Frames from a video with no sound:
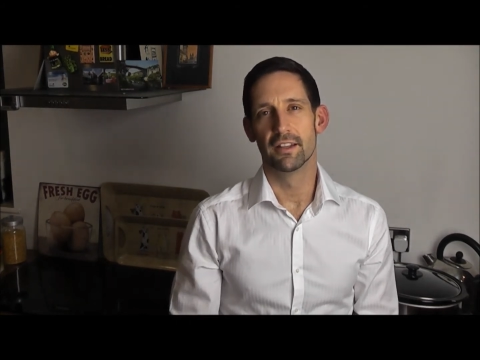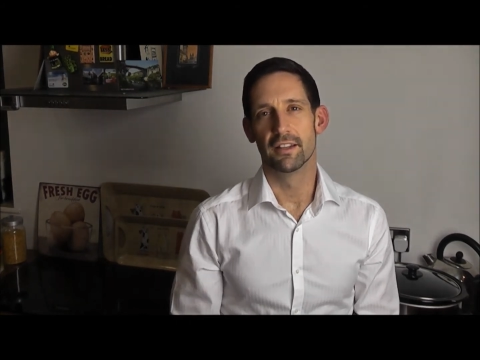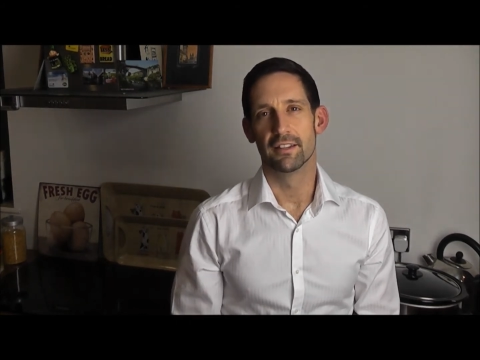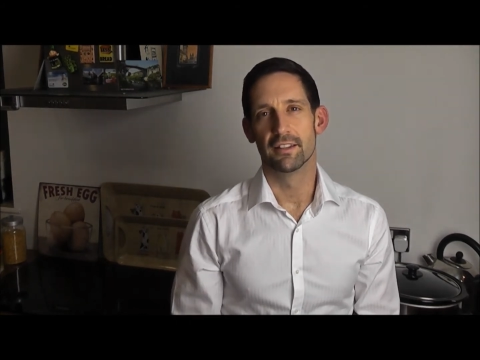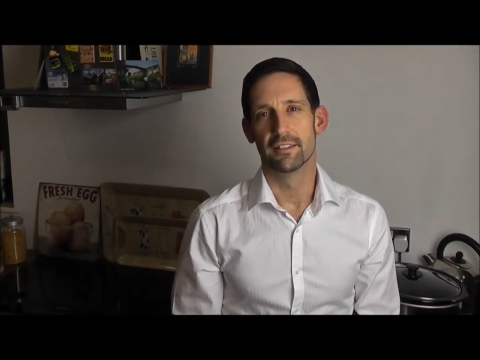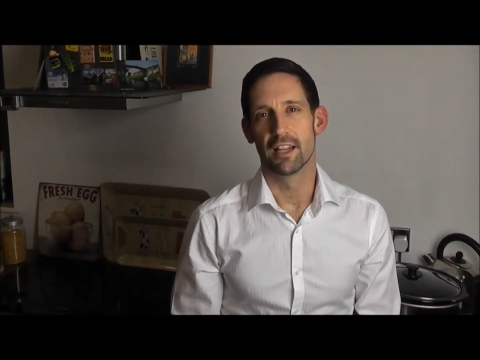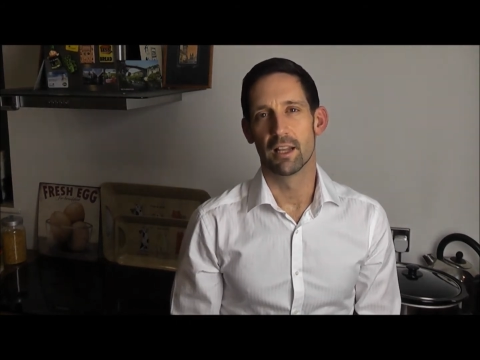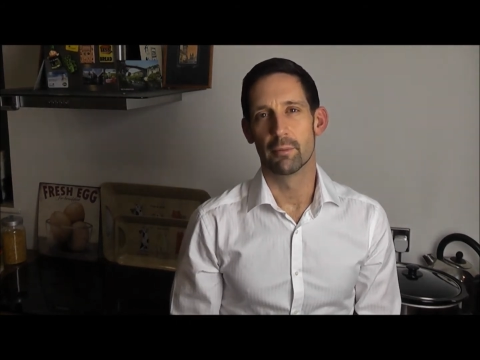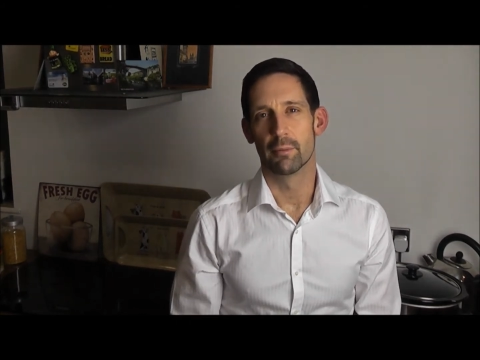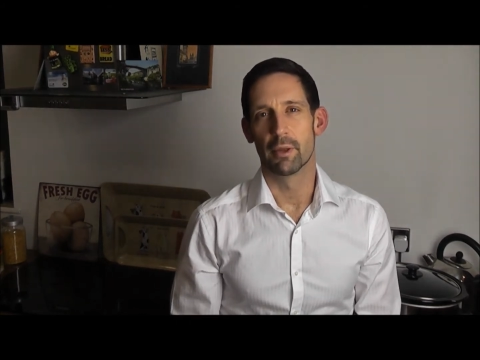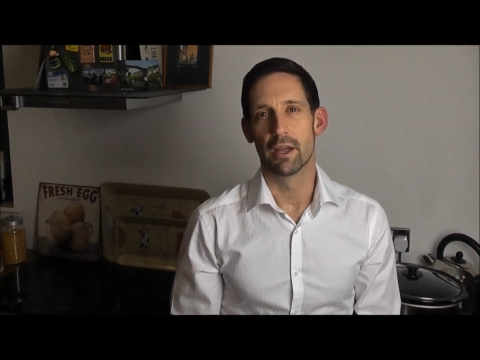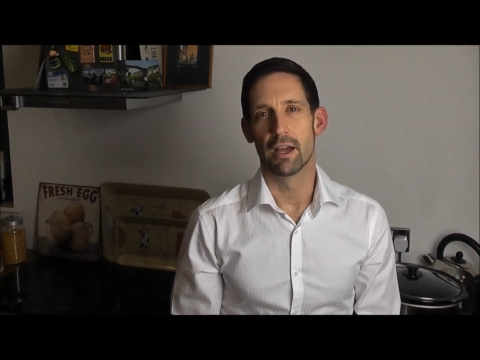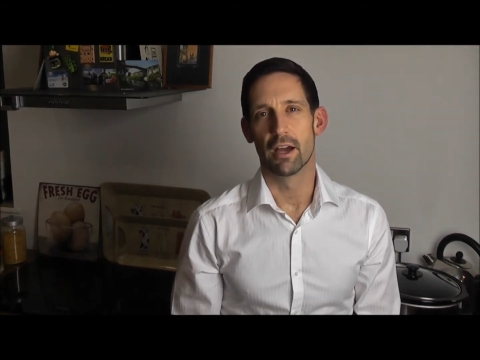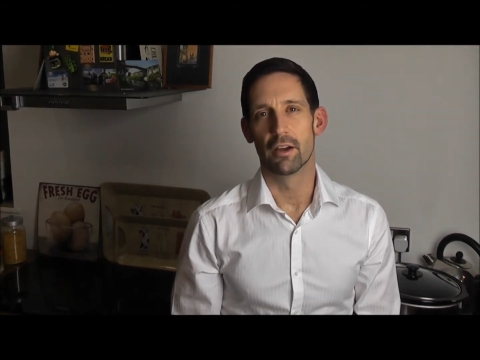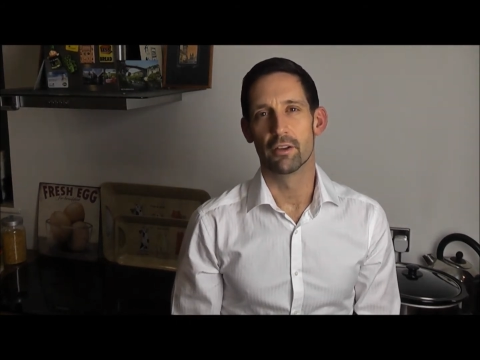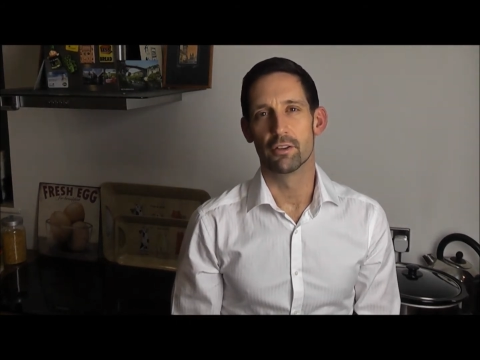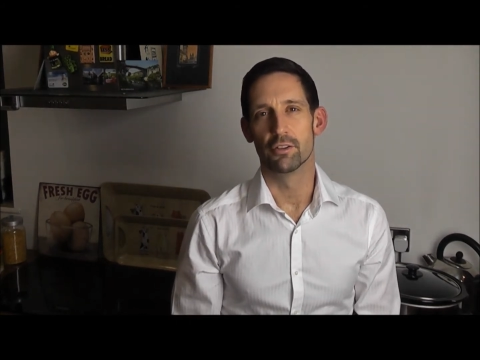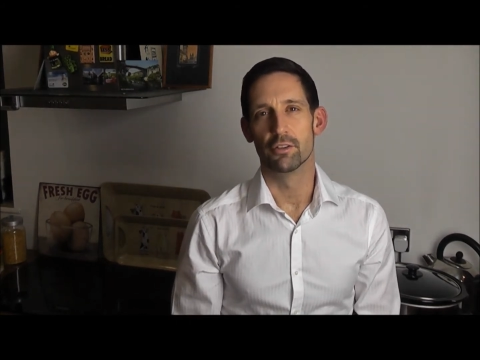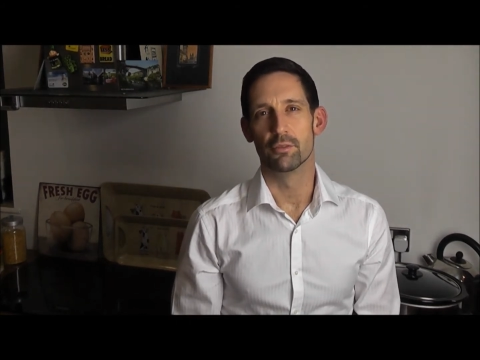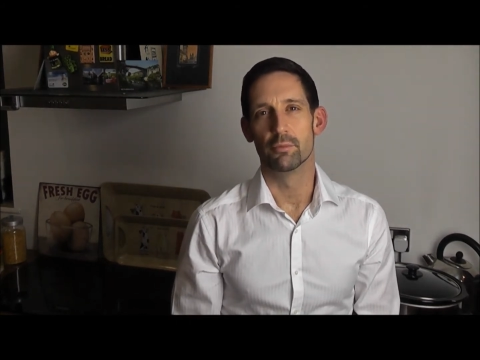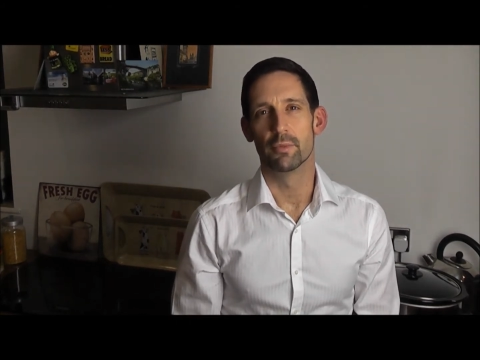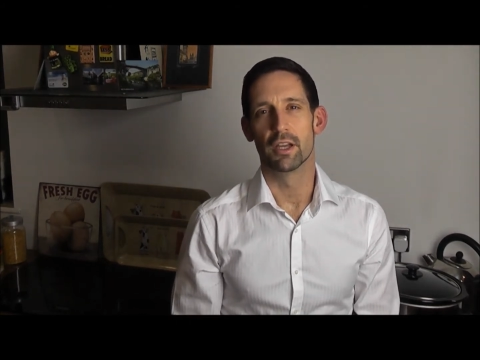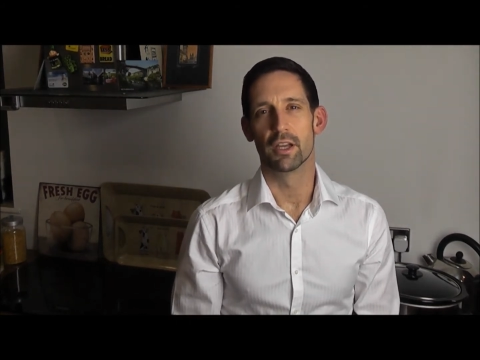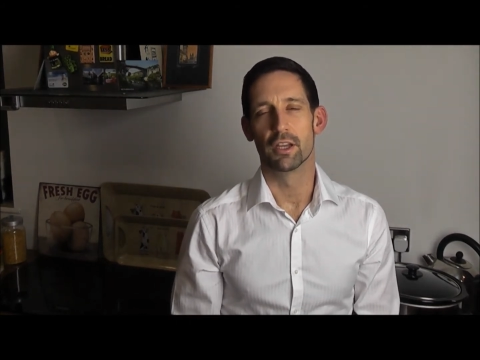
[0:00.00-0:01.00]
tell me how
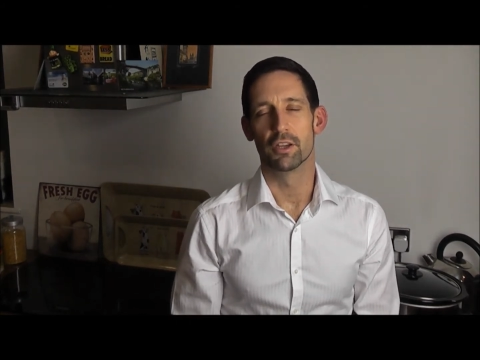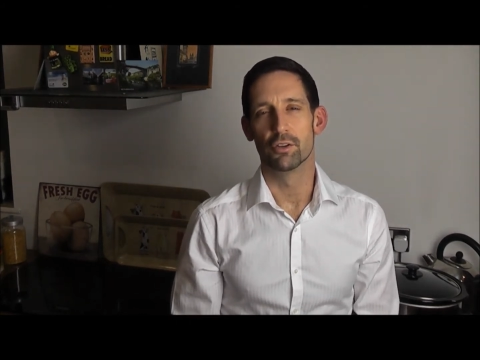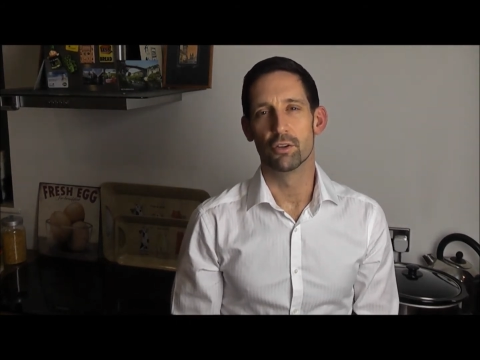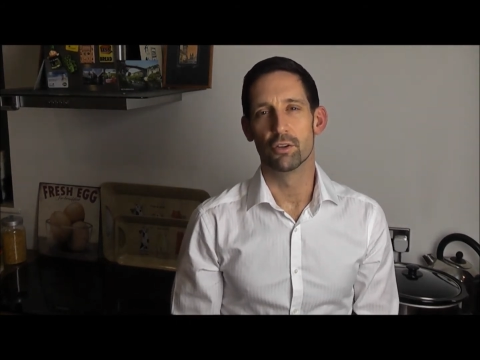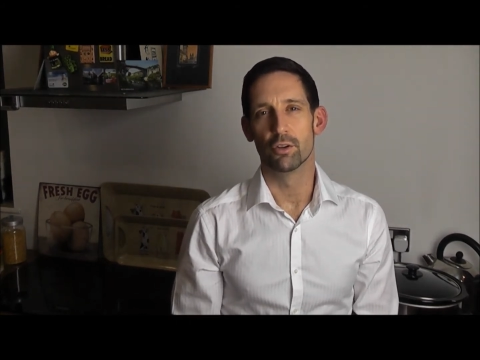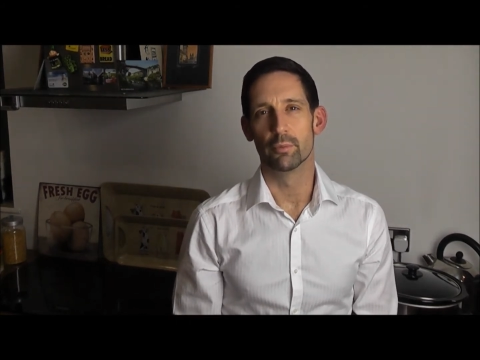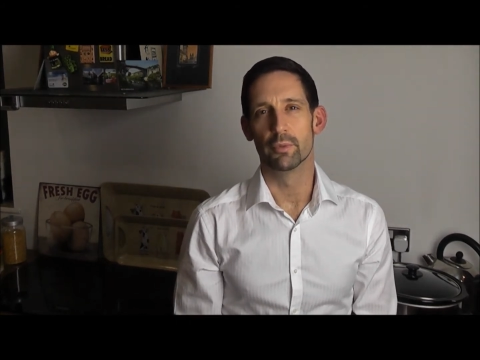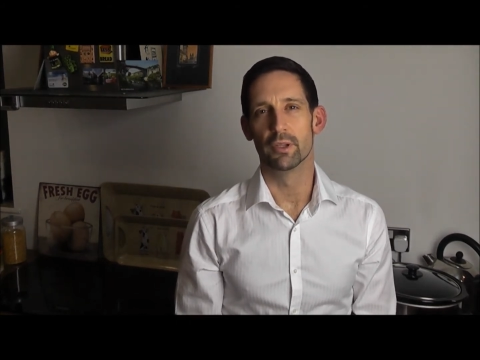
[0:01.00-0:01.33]
you make your